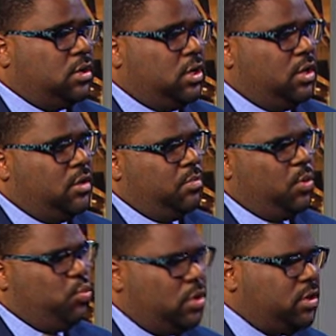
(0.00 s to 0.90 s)
Yes,
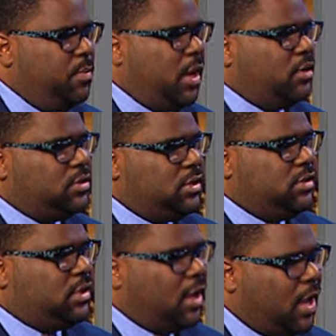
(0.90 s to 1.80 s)
but what about
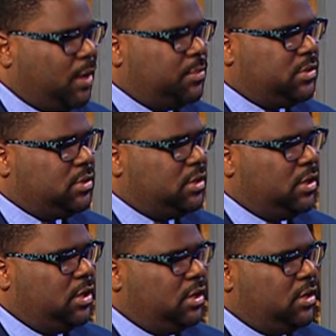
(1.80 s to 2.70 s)
these cops?
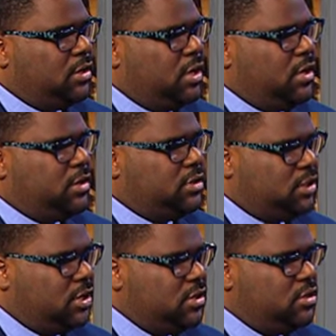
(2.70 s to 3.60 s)
They
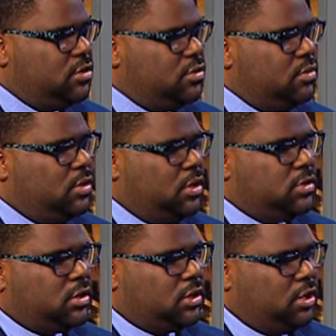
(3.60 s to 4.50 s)
continue
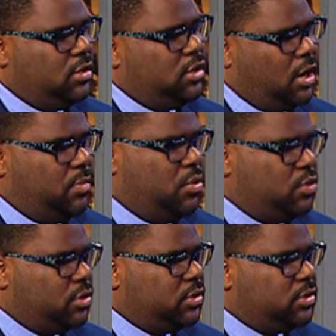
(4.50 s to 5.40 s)
to kill our
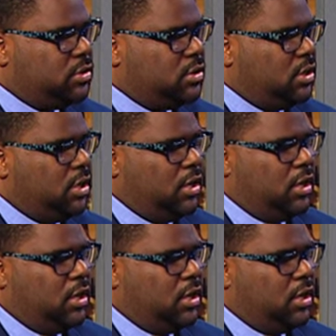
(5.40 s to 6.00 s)
boys. Yes.